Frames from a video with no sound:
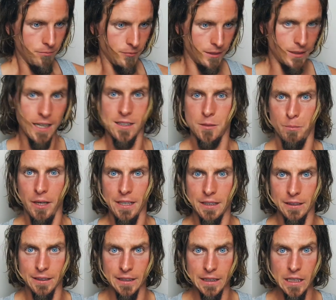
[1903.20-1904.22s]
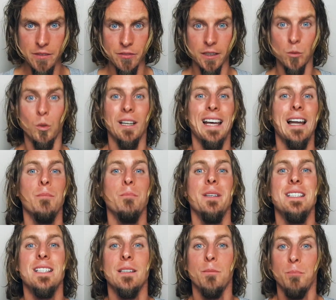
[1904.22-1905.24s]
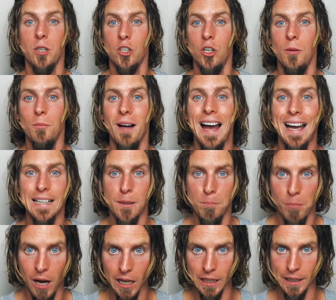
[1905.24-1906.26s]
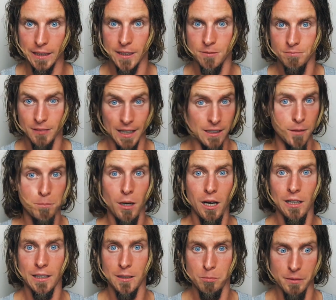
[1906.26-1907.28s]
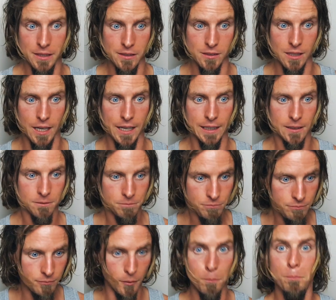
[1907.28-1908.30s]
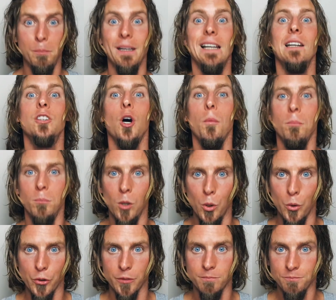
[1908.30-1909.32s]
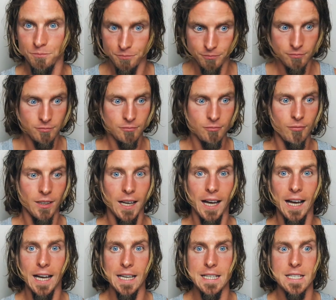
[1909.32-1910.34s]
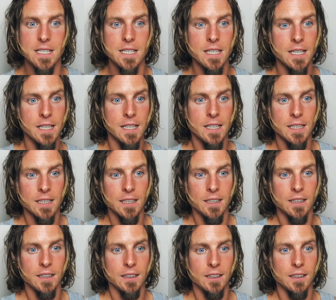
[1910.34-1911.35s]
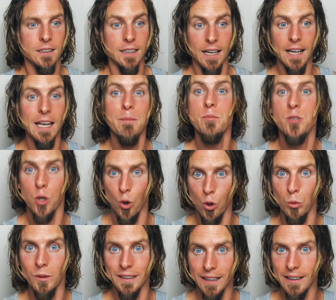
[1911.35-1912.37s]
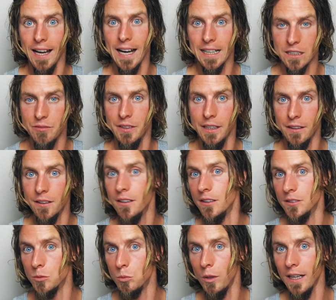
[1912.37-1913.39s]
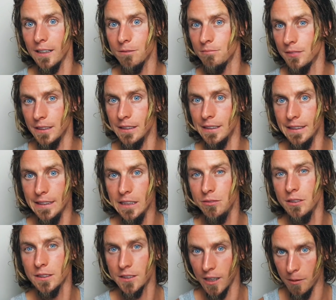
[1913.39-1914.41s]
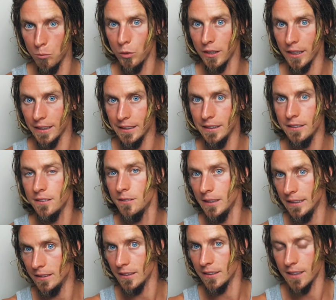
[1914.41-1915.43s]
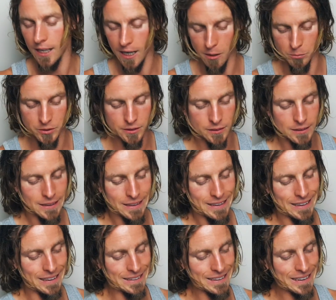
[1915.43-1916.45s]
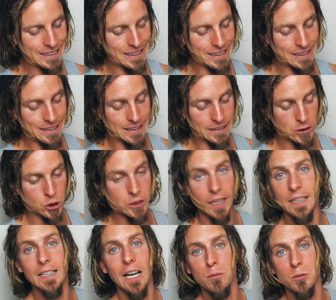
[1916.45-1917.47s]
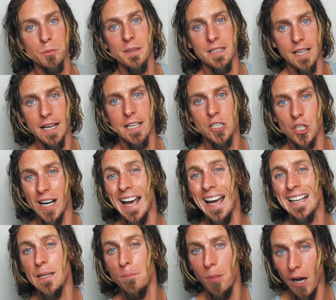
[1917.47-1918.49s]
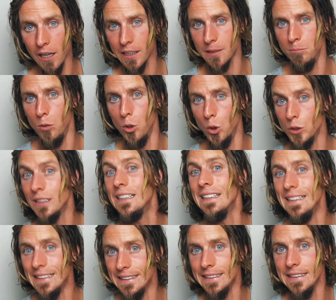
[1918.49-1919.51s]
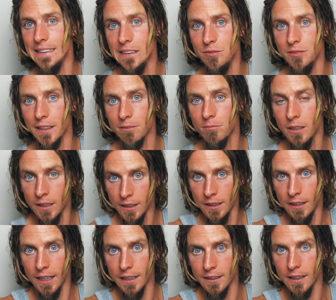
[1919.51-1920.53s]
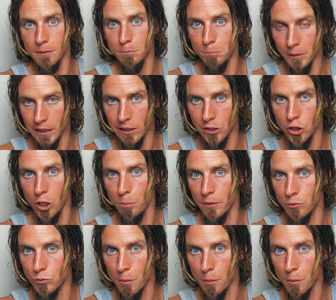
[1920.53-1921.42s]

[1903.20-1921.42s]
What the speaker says: that spike in the evening will help me to become anabolic. Anabolic means like build up mode. And yeah, mTOR will get activated as well in the evening time when I eat the carbs and that kind of thing. So yeah, it helps me to enter anabolic mode in the evening and build up and